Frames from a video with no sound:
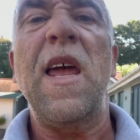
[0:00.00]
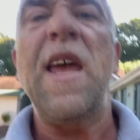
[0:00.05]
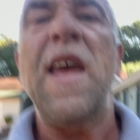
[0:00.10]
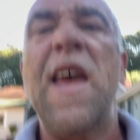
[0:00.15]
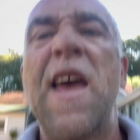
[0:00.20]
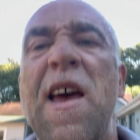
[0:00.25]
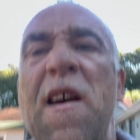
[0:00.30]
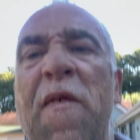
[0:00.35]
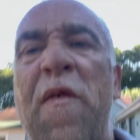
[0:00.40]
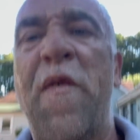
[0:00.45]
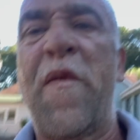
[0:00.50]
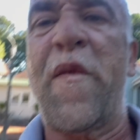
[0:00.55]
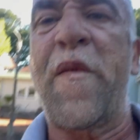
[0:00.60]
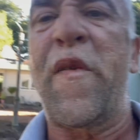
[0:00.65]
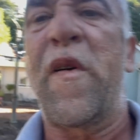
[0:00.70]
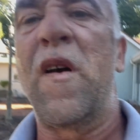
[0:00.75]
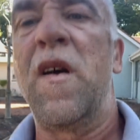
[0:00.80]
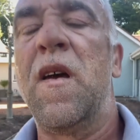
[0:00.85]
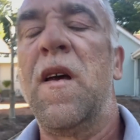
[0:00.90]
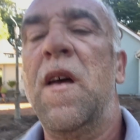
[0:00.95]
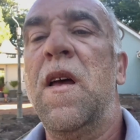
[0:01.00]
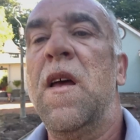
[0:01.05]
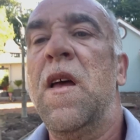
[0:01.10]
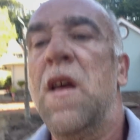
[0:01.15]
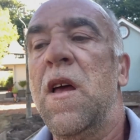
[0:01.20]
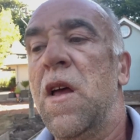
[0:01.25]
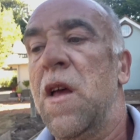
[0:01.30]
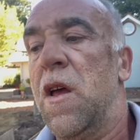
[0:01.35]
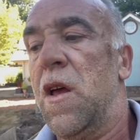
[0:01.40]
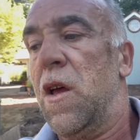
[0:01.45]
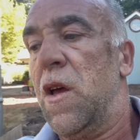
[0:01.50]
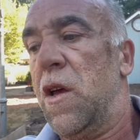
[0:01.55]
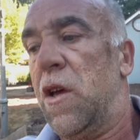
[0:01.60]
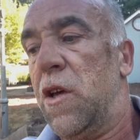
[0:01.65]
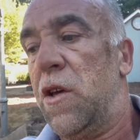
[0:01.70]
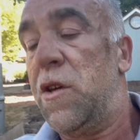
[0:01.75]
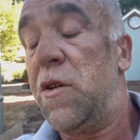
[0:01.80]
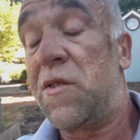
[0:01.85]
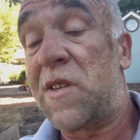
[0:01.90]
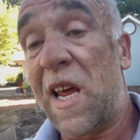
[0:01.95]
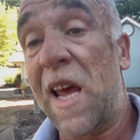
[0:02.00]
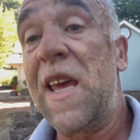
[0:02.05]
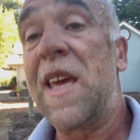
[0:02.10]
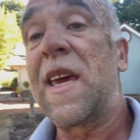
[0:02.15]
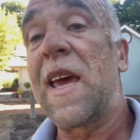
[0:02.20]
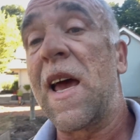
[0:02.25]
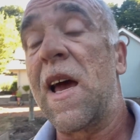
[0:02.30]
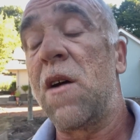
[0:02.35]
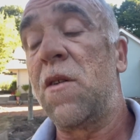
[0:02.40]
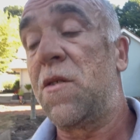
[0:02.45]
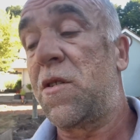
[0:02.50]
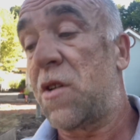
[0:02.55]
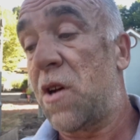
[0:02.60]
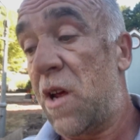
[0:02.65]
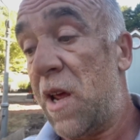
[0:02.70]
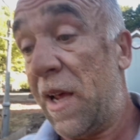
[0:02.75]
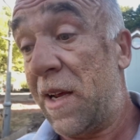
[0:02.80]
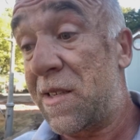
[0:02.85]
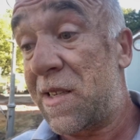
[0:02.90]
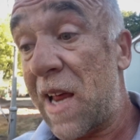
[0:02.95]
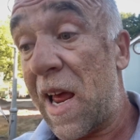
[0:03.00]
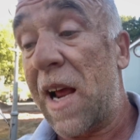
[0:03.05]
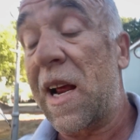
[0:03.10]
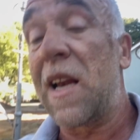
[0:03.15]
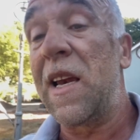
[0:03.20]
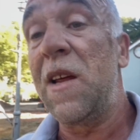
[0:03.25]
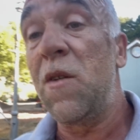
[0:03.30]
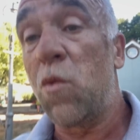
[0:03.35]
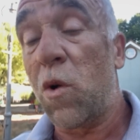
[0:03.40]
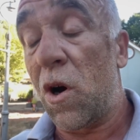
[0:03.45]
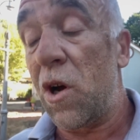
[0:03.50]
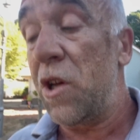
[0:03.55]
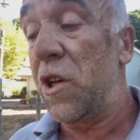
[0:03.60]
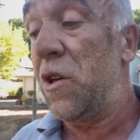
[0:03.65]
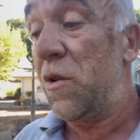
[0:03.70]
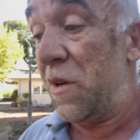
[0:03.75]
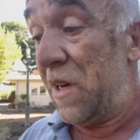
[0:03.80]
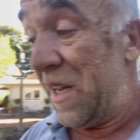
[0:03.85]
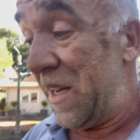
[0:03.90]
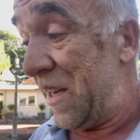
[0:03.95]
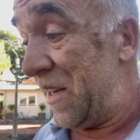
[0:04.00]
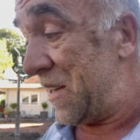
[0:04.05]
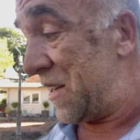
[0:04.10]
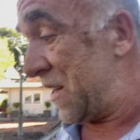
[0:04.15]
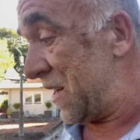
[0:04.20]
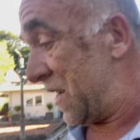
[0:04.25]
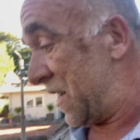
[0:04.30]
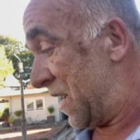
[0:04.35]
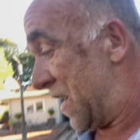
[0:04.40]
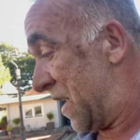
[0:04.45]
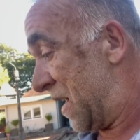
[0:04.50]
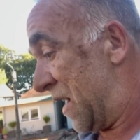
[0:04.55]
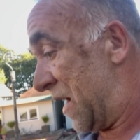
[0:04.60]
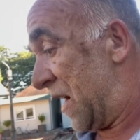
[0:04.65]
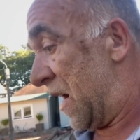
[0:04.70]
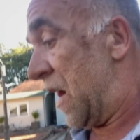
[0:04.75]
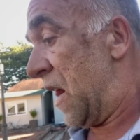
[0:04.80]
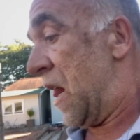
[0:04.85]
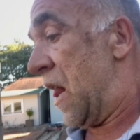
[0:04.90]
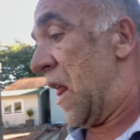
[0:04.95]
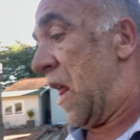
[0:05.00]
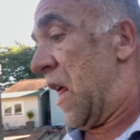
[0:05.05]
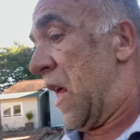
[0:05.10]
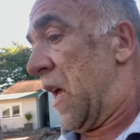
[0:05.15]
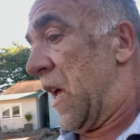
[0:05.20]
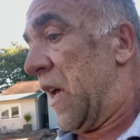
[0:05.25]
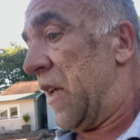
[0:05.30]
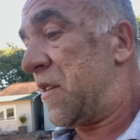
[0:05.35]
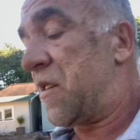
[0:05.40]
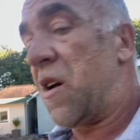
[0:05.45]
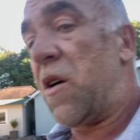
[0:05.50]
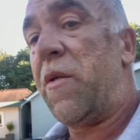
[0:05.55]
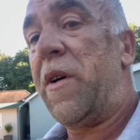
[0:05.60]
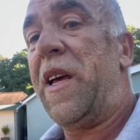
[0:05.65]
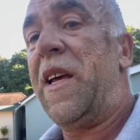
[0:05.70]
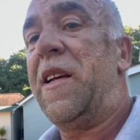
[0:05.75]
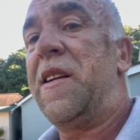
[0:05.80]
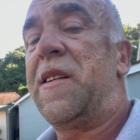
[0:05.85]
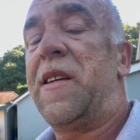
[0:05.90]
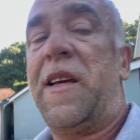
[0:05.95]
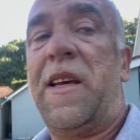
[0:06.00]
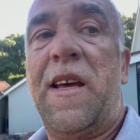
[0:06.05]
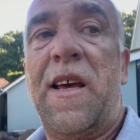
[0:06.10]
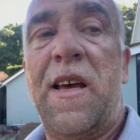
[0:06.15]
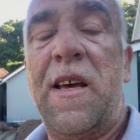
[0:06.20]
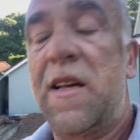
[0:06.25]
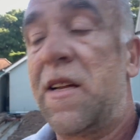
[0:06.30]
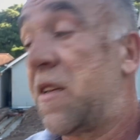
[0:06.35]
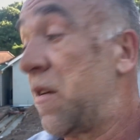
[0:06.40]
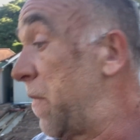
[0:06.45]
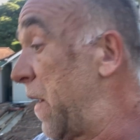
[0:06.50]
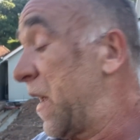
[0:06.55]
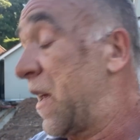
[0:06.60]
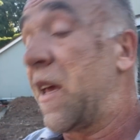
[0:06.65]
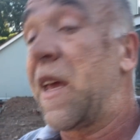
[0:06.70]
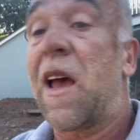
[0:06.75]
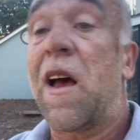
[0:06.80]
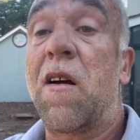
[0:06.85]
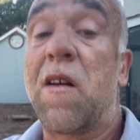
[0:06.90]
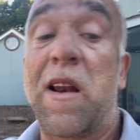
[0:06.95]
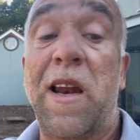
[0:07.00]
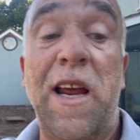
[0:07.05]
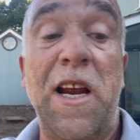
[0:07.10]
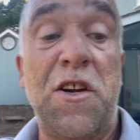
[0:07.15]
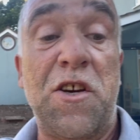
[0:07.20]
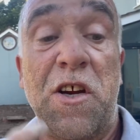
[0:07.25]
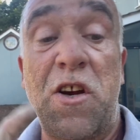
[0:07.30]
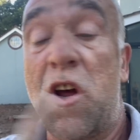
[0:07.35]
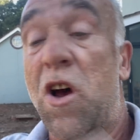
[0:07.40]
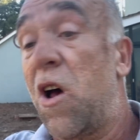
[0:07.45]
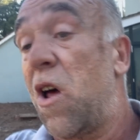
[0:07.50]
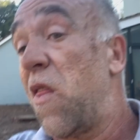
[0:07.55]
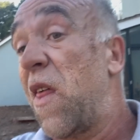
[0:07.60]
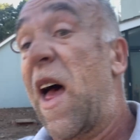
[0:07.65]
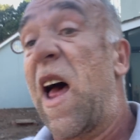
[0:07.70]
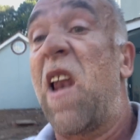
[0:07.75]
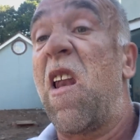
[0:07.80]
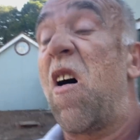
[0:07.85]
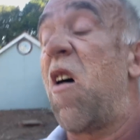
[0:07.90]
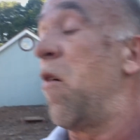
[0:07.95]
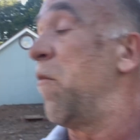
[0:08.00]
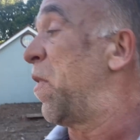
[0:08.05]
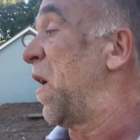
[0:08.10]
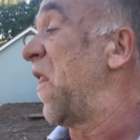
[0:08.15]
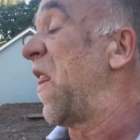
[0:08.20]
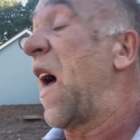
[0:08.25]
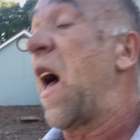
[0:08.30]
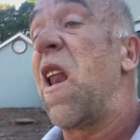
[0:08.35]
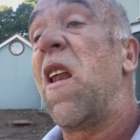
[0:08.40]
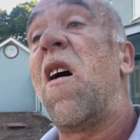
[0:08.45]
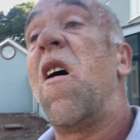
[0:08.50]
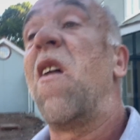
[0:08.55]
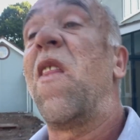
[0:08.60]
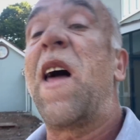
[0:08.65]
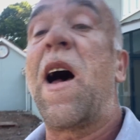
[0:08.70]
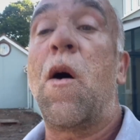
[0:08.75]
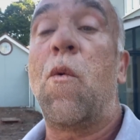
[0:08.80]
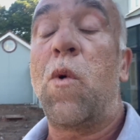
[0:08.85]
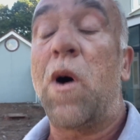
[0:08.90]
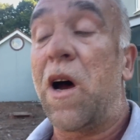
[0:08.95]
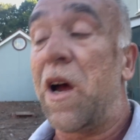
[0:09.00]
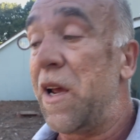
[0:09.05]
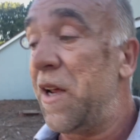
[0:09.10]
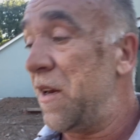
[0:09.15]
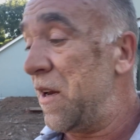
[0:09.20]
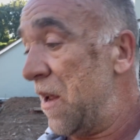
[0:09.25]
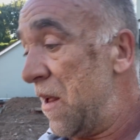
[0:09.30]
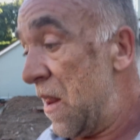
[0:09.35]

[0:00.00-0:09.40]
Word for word: if you take out exactly what you need. It's so easy to make a calculation, oh, that long by that long, that wide,